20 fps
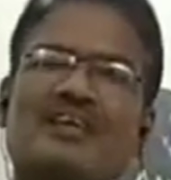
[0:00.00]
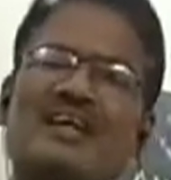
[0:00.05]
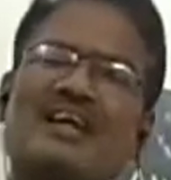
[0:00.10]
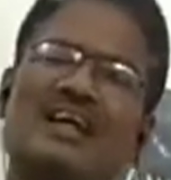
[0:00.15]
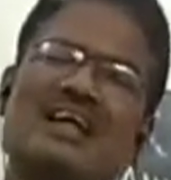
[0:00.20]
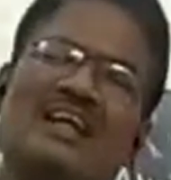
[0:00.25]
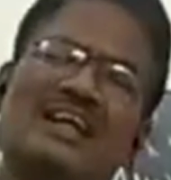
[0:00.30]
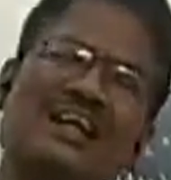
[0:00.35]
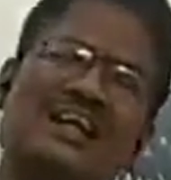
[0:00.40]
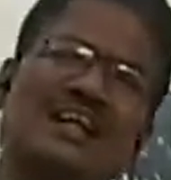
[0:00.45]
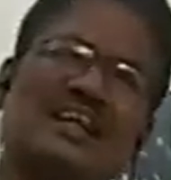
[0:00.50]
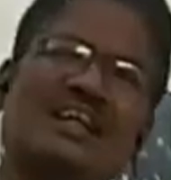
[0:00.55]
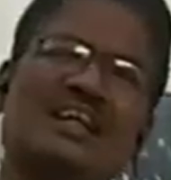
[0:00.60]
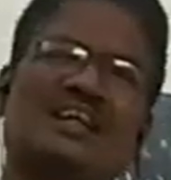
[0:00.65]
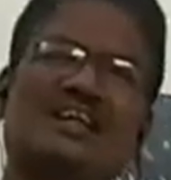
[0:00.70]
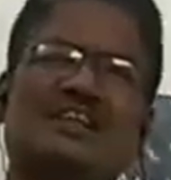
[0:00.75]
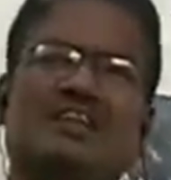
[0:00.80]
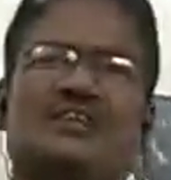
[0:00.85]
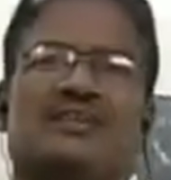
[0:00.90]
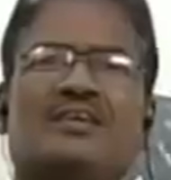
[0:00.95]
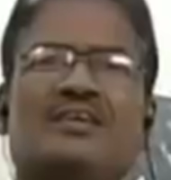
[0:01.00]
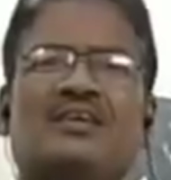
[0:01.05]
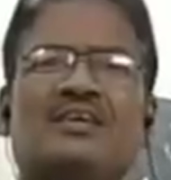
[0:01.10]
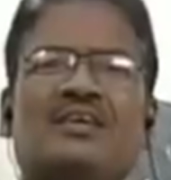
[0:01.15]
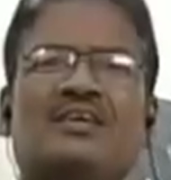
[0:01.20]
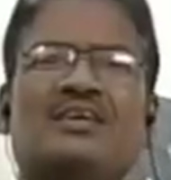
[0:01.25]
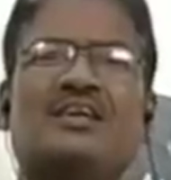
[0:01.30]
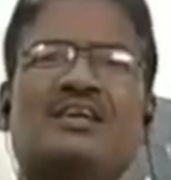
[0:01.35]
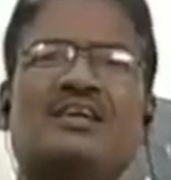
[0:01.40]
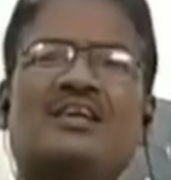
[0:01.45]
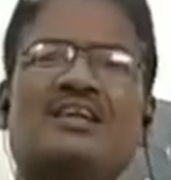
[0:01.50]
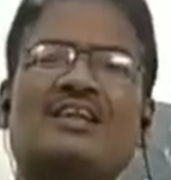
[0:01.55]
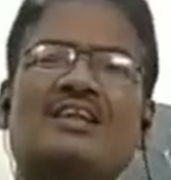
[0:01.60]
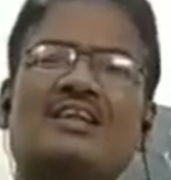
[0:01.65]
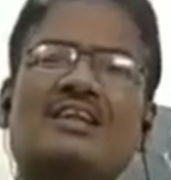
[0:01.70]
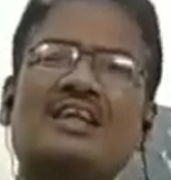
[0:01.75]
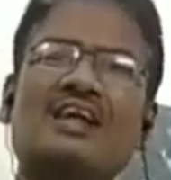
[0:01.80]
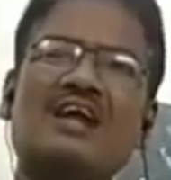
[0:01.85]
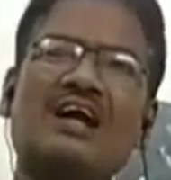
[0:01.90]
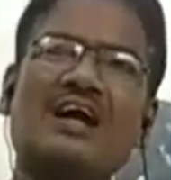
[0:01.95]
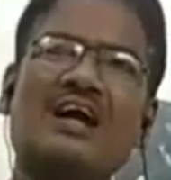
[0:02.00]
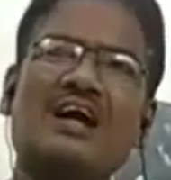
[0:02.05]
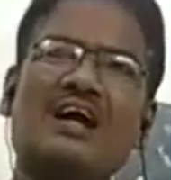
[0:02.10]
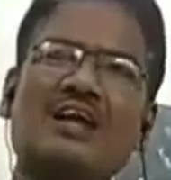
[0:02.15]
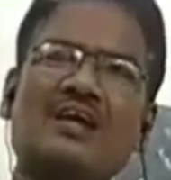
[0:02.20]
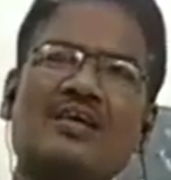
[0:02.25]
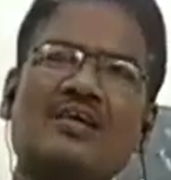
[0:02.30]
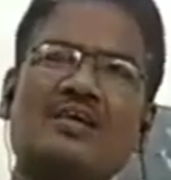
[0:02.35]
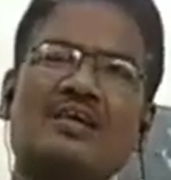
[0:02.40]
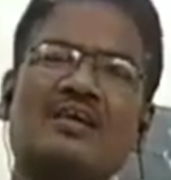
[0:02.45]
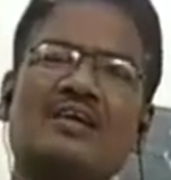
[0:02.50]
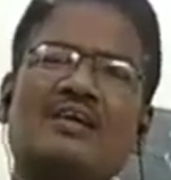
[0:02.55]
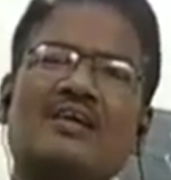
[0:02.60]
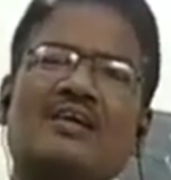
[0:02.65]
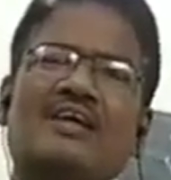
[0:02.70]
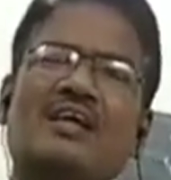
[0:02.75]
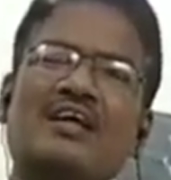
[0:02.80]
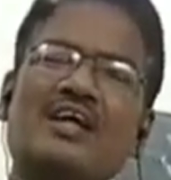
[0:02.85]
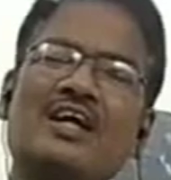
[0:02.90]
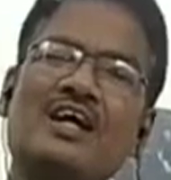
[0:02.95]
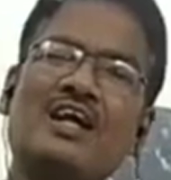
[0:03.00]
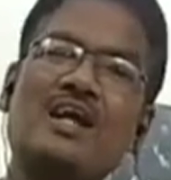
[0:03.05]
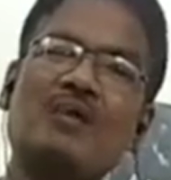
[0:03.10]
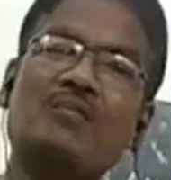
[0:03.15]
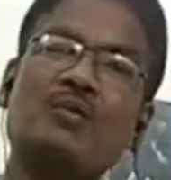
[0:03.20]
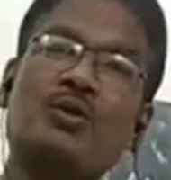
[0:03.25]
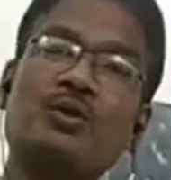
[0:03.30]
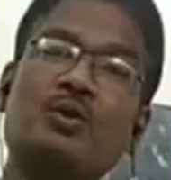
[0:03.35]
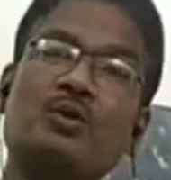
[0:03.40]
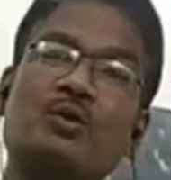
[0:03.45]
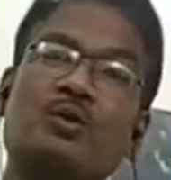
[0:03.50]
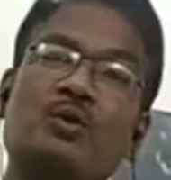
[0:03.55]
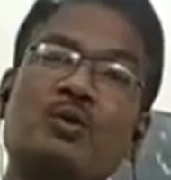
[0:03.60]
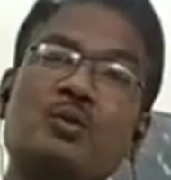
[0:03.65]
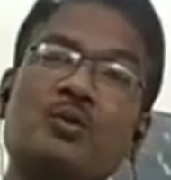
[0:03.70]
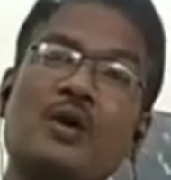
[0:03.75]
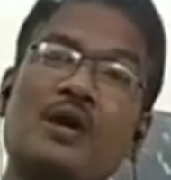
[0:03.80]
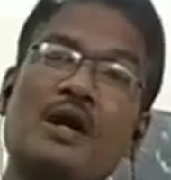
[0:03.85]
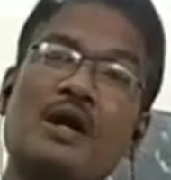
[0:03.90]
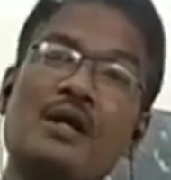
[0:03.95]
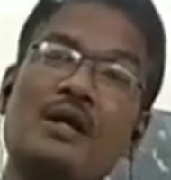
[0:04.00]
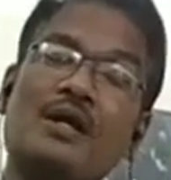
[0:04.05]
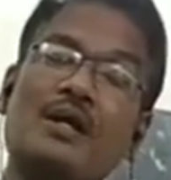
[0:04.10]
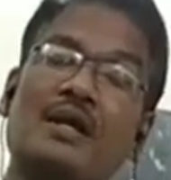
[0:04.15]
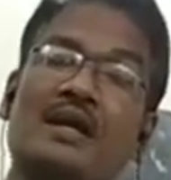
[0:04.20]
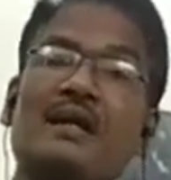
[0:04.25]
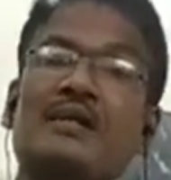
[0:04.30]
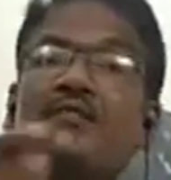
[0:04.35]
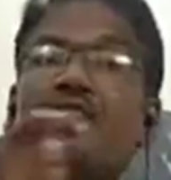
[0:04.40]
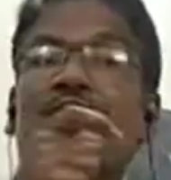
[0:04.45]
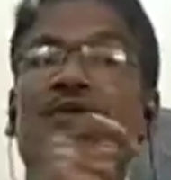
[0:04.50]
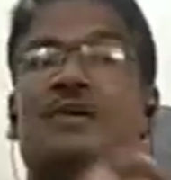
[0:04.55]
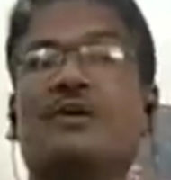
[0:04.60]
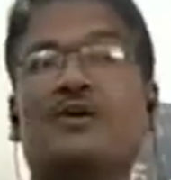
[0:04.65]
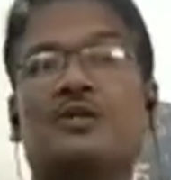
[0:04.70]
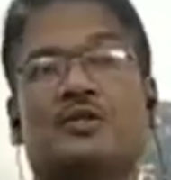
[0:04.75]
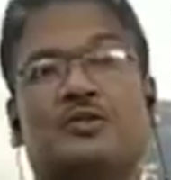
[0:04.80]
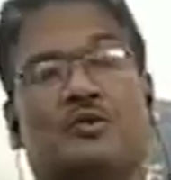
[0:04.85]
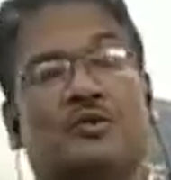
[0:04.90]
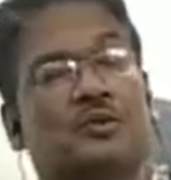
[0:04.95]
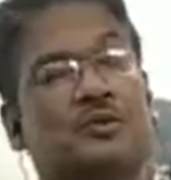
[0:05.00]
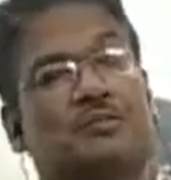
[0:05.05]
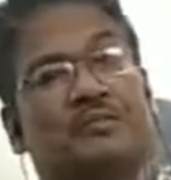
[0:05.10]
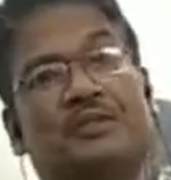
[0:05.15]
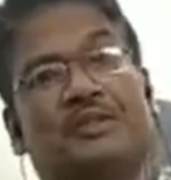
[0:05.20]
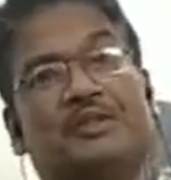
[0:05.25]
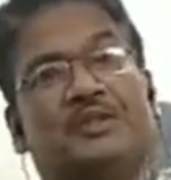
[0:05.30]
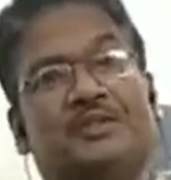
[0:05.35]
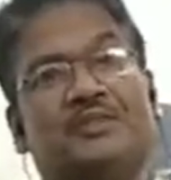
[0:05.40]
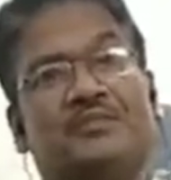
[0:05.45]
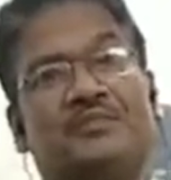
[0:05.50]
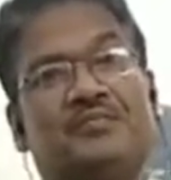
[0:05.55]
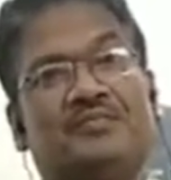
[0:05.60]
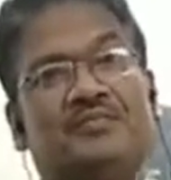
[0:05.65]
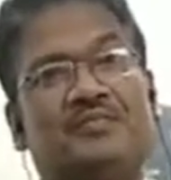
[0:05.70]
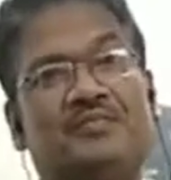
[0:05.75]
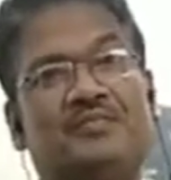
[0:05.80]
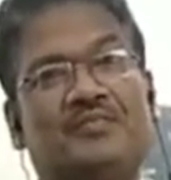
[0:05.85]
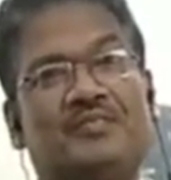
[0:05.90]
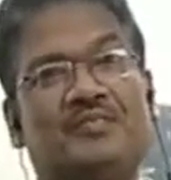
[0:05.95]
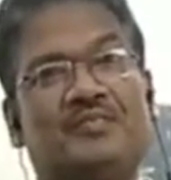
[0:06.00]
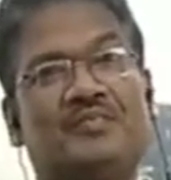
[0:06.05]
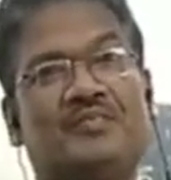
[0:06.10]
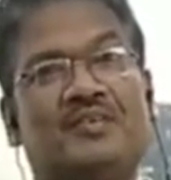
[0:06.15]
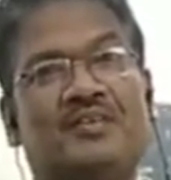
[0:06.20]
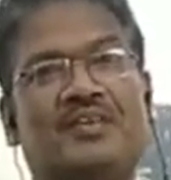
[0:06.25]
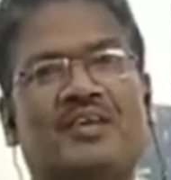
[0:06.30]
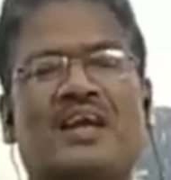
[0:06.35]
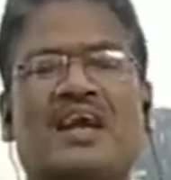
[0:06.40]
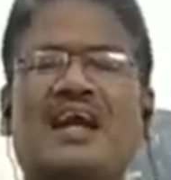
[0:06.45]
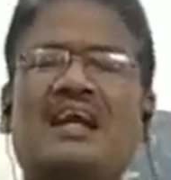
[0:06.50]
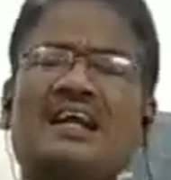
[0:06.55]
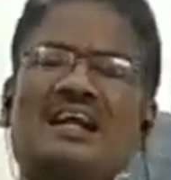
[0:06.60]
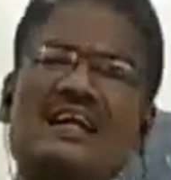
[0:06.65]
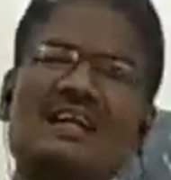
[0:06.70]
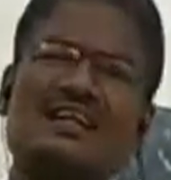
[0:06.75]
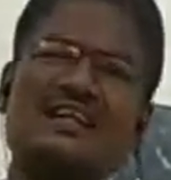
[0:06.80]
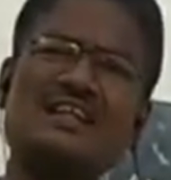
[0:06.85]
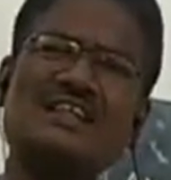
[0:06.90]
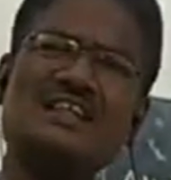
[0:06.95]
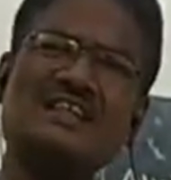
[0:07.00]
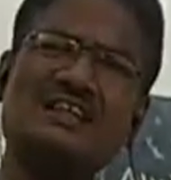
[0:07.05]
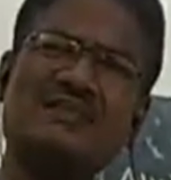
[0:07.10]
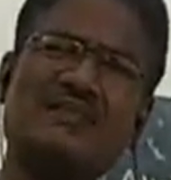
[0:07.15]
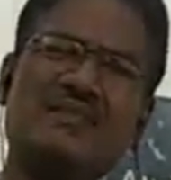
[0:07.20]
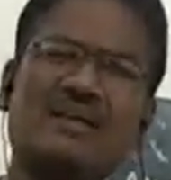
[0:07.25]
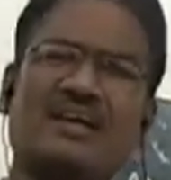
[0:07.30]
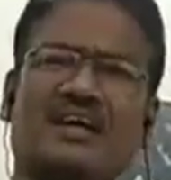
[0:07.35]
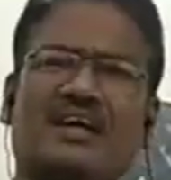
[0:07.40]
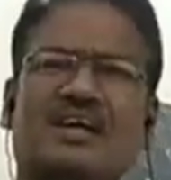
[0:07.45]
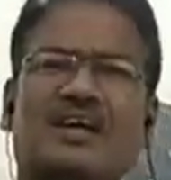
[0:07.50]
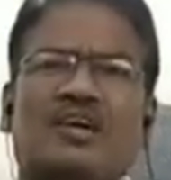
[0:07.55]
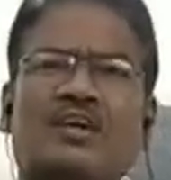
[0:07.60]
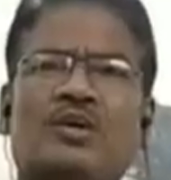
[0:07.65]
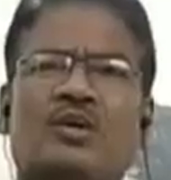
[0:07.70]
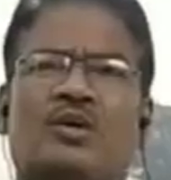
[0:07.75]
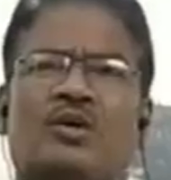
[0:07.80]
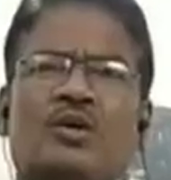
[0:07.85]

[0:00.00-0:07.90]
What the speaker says: In English, there are near about 200 figures of speech, and it is difficult